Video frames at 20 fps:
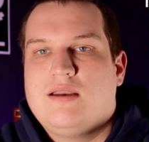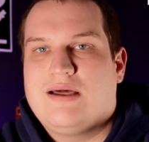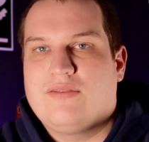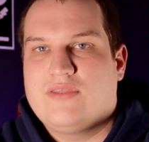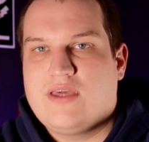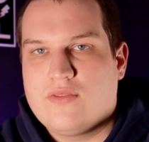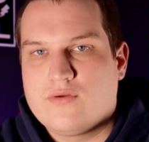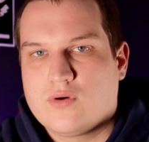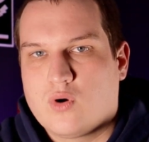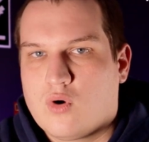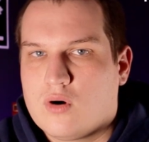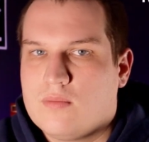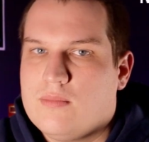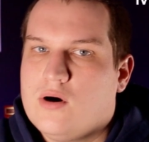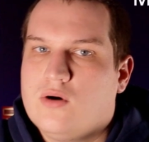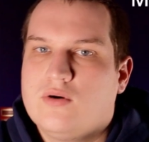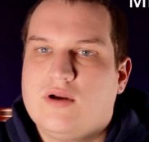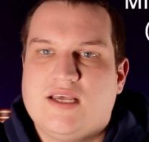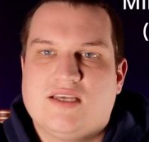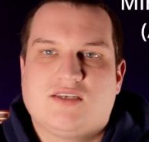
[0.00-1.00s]
Now, the other
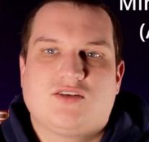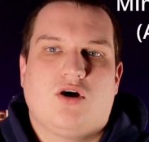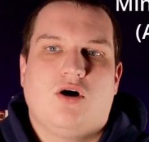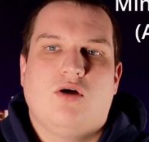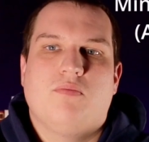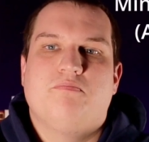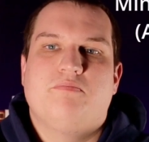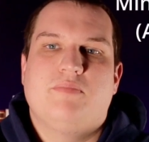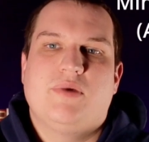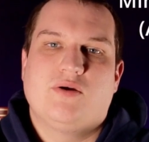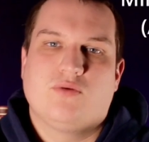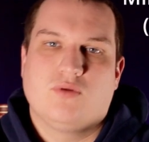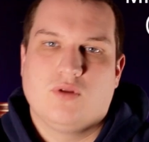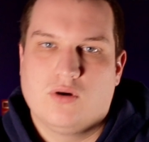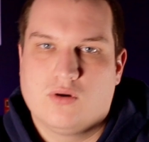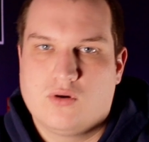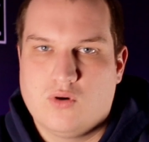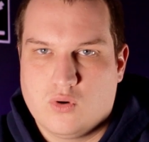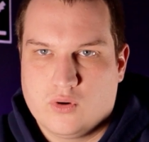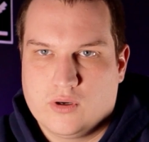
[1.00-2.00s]
hormone is called
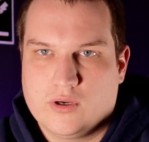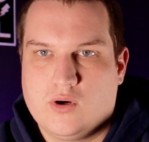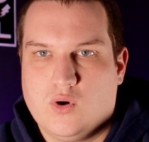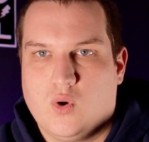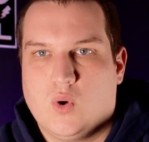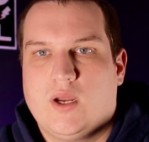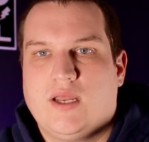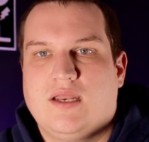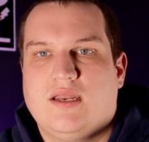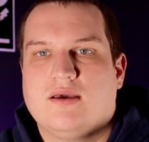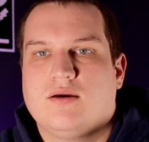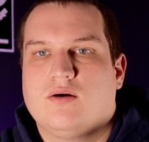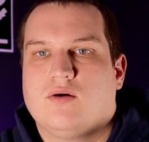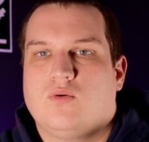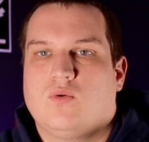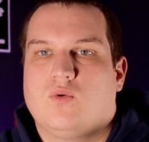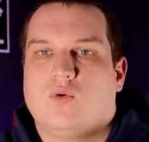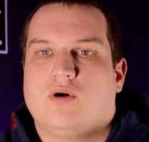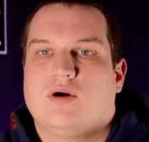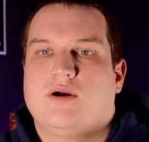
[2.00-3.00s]
mineralocorticoid,
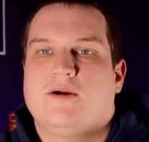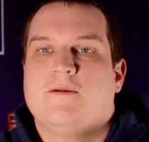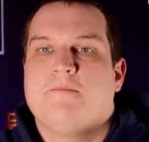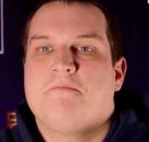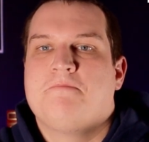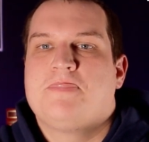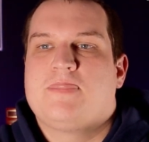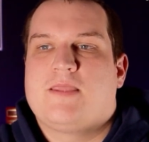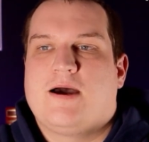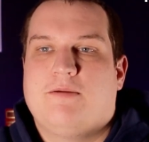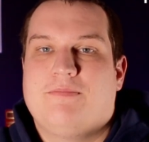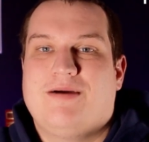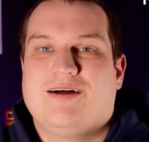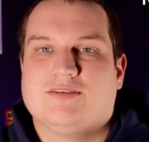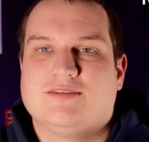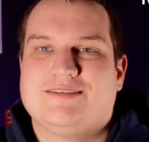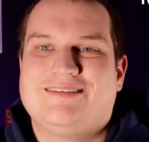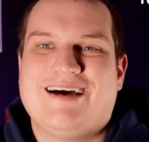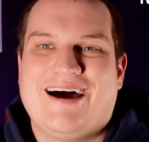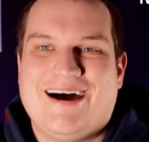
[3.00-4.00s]
or
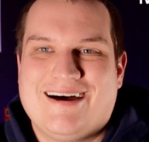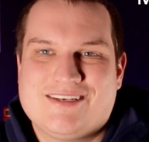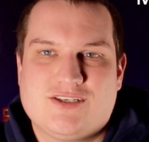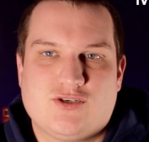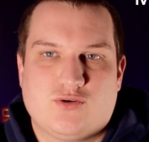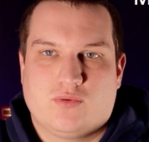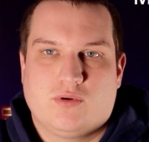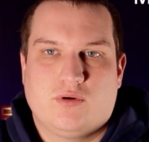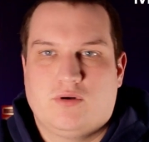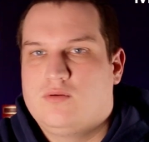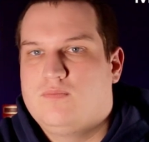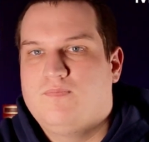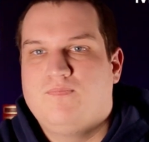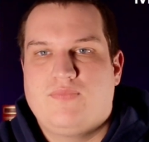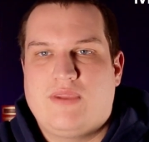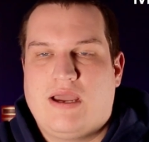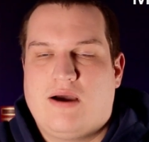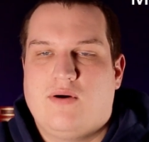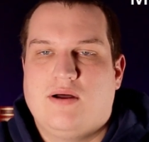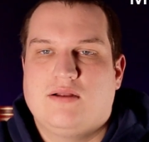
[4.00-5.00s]
aldosterone.
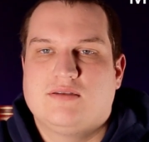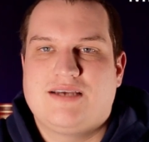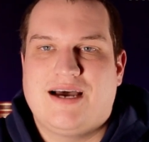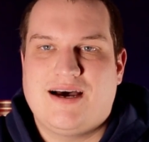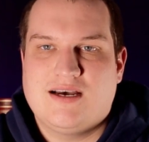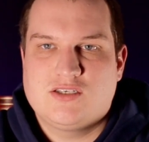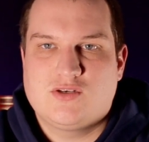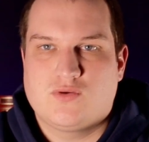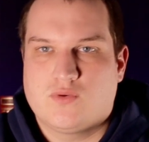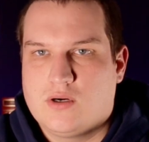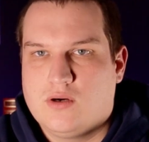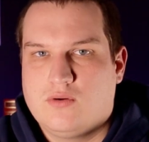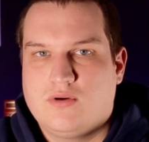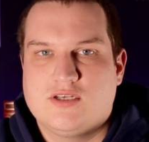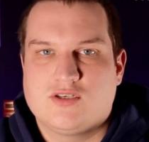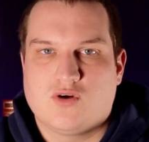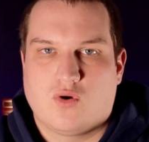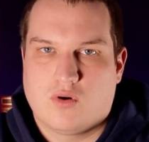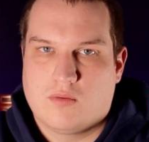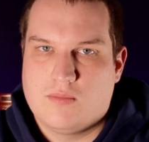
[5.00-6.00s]
Now,
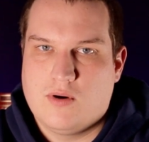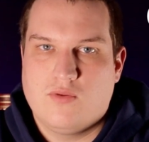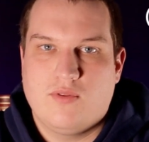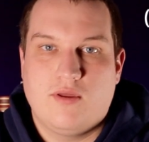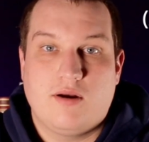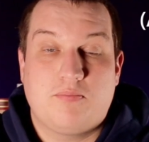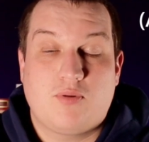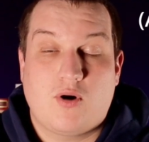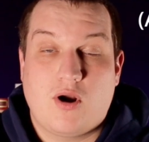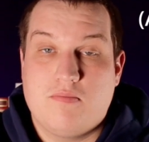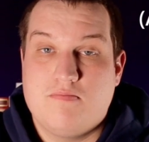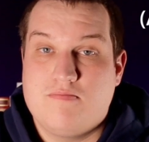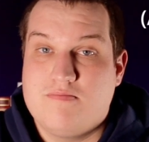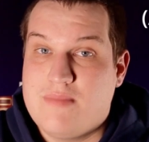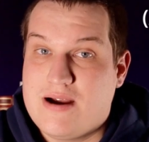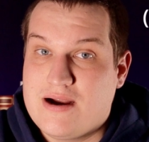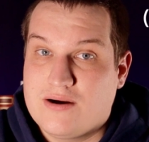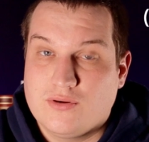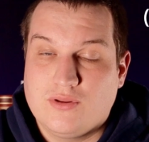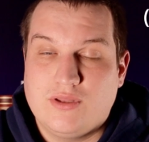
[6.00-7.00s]
aldosterone is a hormone that
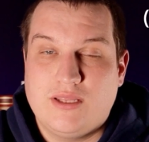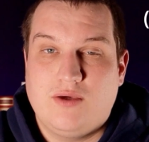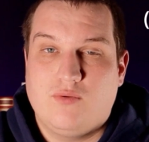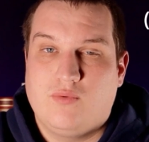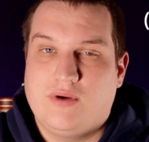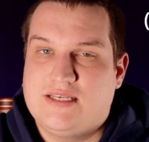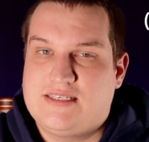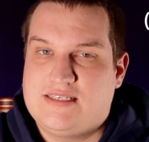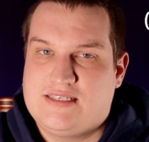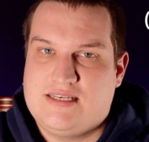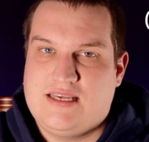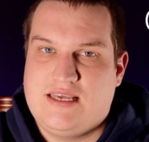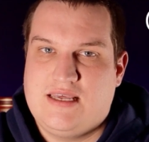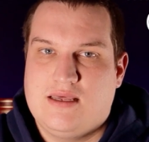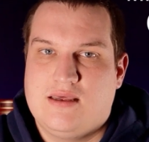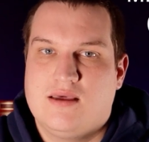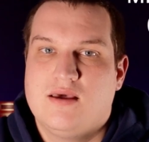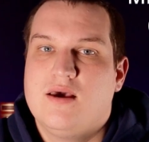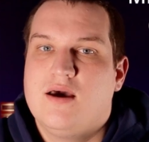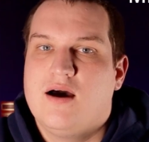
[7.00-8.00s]
primarily we
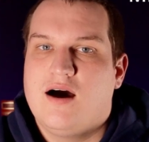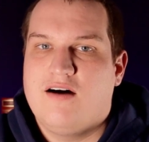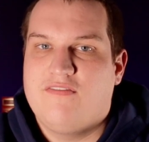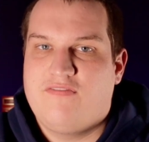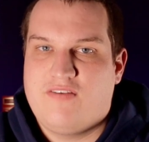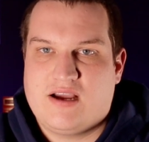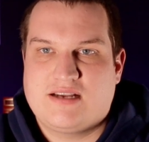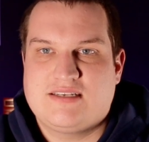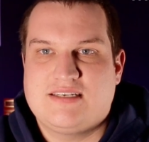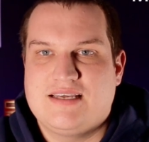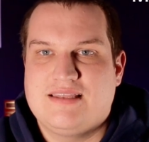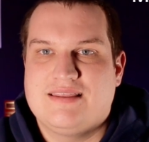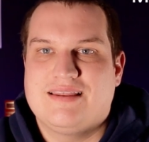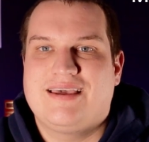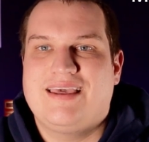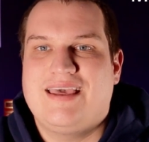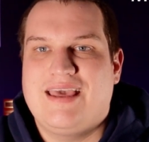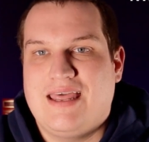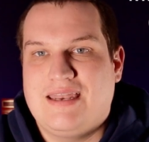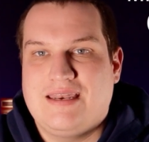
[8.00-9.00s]
see affecting
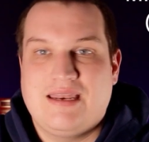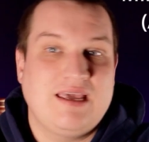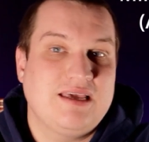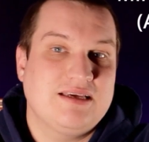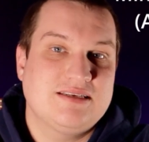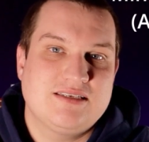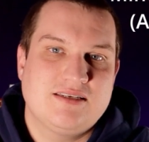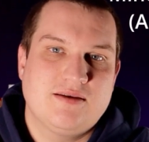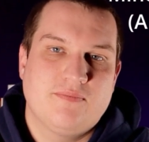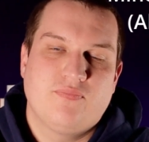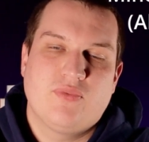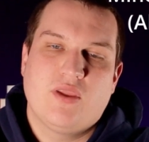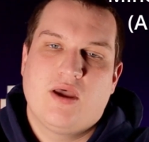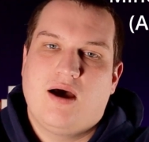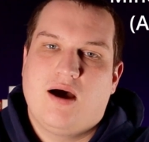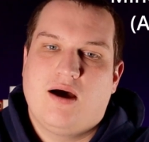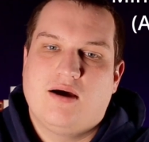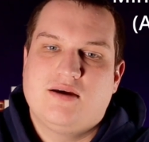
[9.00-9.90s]
the kidneys.